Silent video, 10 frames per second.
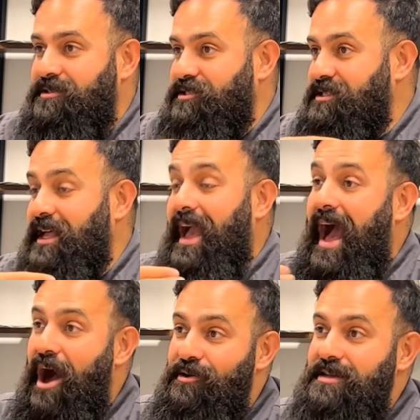So just like
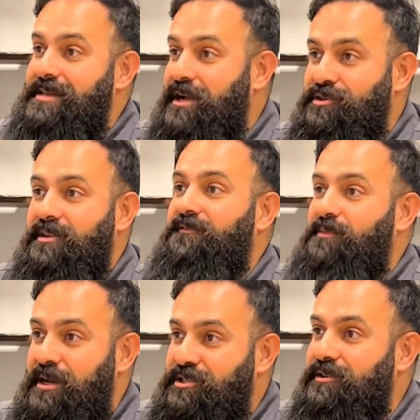how is actually
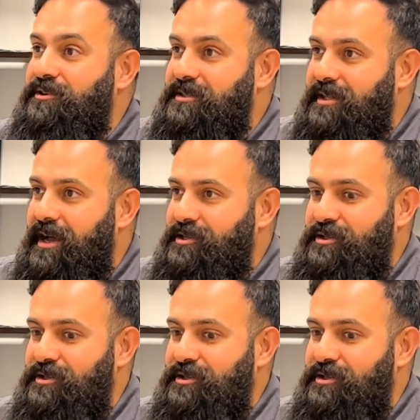deformation looks like.